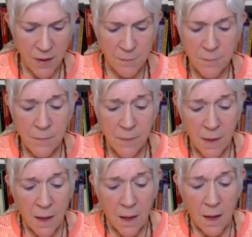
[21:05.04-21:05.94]
all
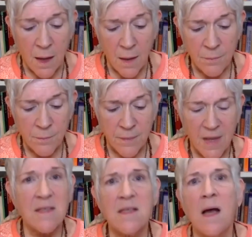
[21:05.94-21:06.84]
that.
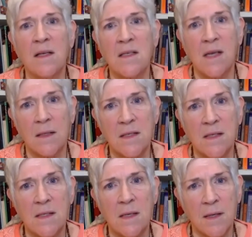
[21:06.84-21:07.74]
It's not
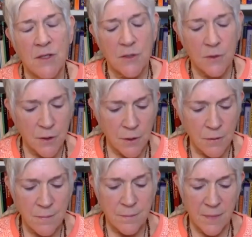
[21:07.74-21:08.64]
sexist, I assure
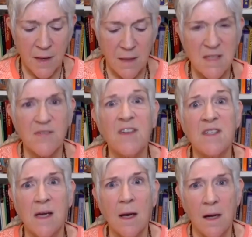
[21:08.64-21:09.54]
you. It's
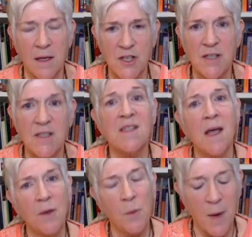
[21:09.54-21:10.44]
physiology,
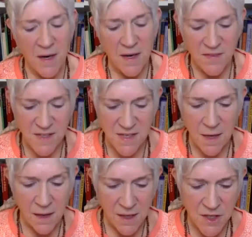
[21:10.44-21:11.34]
subtle body
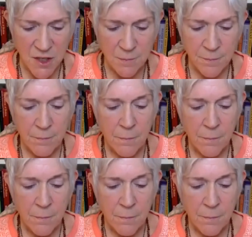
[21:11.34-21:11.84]
physiology.